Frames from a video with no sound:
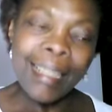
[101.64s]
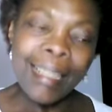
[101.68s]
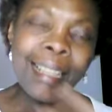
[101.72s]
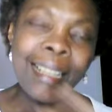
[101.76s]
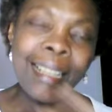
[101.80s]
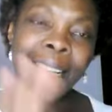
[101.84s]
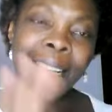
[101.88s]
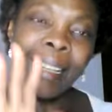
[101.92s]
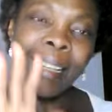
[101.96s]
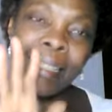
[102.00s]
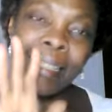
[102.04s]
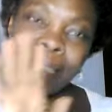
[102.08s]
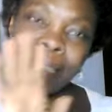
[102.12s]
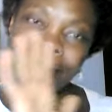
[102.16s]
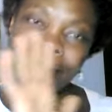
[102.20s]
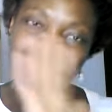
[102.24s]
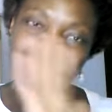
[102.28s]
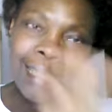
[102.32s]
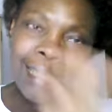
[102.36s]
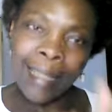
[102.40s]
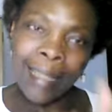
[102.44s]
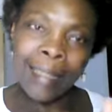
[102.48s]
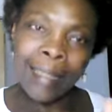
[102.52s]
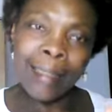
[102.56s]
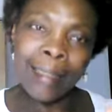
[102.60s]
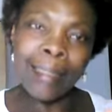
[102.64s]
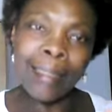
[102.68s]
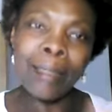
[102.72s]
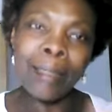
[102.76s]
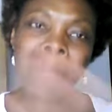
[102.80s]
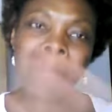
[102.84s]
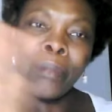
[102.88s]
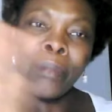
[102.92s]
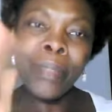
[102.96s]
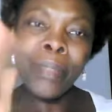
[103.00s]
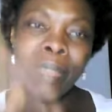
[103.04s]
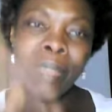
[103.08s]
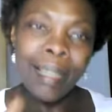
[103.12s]
and stand
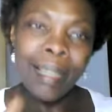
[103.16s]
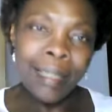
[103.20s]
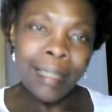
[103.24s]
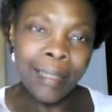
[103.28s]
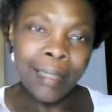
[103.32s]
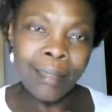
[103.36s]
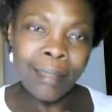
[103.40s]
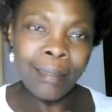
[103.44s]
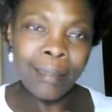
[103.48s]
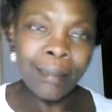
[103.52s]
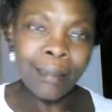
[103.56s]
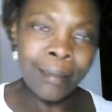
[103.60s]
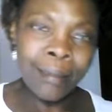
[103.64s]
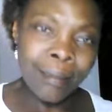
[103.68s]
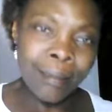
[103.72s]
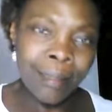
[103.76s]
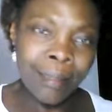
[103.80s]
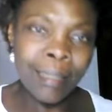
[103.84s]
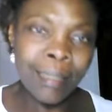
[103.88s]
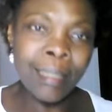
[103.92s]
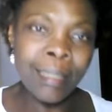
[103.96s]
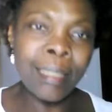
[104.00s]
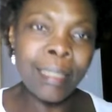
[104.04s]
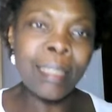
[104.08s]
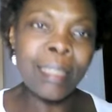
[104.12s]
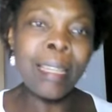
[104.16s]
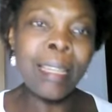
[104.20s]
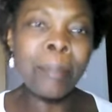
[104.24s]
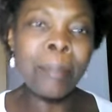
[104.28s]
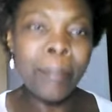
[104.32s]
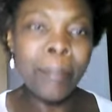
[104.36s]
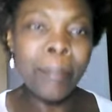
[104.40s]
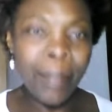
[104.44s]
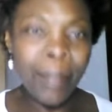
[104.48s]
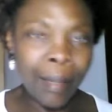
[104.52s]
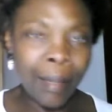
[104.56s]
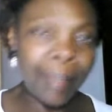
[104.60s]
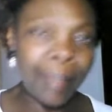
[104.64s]
them until each time
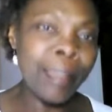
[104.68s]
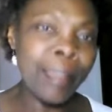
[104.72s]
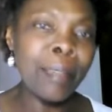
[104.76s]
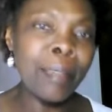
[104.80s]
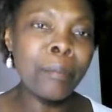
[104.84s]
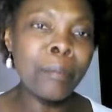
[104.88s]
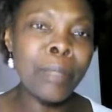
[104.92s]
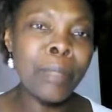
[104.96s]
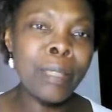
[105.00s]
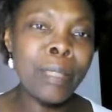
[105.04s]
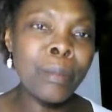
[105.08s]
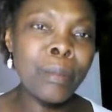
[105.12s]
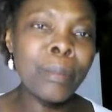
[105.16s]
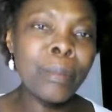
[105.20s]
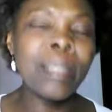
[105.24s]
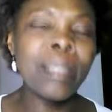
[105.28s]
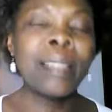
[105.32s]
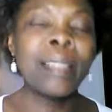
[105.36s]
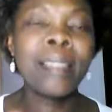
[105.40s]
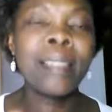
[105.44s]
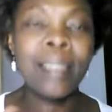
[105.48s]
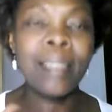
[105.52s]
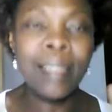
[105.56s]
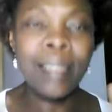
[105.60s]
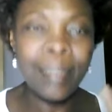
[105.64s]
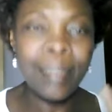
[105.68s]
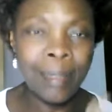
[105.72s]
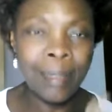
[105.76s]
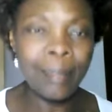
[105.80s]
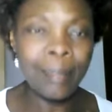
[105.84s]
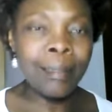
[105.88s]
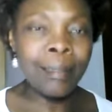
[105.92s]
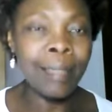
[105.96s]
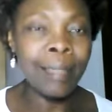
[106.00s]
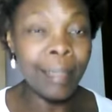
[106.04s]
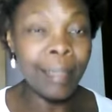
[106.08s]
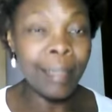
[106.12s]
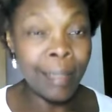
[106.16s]
I empty one
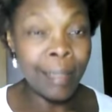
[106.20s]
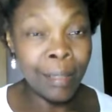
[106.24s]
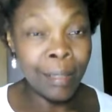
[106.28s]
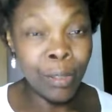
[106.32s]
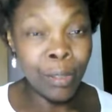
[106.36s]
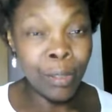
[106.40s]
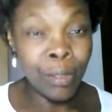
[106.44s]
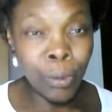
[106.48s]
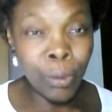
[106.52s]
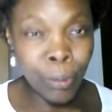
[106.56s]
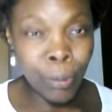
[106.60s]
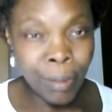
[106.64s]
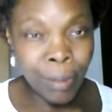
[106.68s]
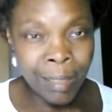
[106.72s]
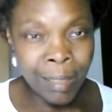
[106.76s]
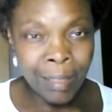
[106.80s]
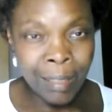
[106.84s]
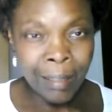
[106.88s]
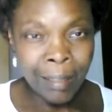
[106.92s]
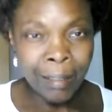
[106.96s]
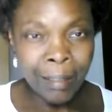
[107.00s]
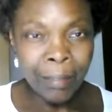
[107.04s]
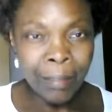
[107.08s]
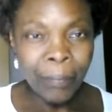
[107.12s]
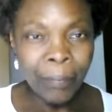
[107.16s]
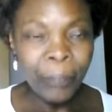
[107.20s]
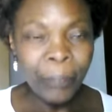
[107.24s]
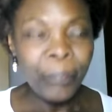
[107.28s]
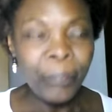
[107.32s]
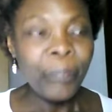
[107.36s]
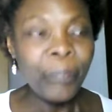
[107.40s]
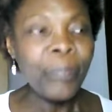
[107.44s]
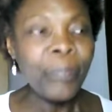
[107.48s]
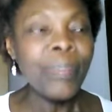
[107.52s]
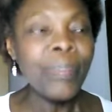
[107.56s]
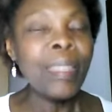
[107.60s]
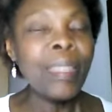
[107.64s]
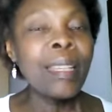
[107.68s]
until the next juicing.
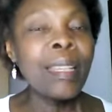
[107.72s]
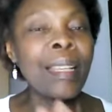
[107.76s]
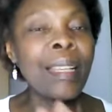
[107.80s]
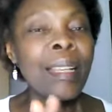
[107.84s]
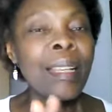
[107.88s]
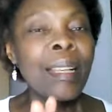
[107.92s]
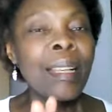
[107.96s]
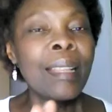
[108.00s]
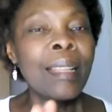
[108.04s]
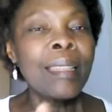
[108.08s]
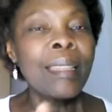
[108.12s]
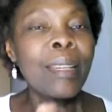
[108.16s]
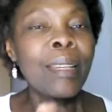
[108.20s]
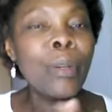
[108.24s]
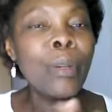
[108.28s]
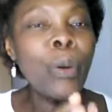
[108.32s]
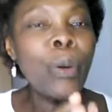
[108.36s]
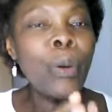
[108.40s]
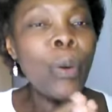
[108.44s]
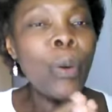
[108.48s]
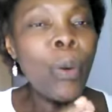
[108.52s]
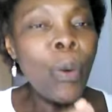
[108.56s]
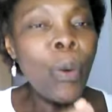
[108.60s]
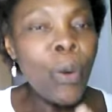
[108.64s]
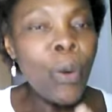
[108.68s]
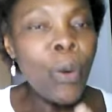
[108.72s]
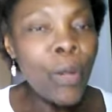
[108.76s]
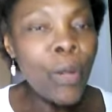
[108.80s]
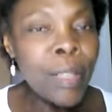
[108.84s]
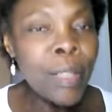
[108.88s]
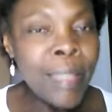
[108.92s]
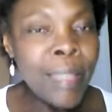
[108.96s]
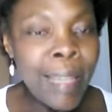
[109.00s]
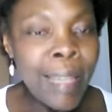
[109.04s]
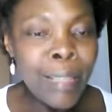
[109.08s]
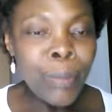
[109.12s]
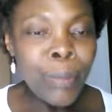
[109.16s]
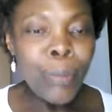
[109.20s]
Then all
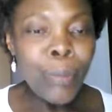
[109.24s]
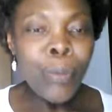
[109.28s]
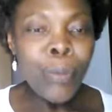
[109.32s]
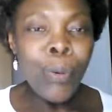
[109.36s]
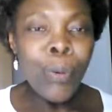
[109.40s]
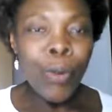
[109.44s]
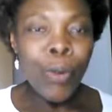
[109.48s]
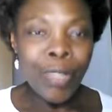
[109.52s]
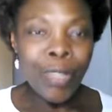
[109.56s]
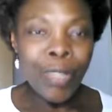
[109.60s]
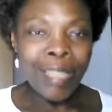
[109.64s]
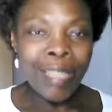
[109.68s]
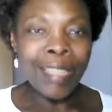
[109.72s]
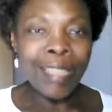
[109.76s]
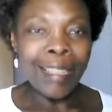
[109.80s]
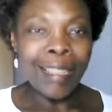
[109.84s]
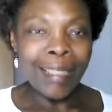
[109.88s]
that water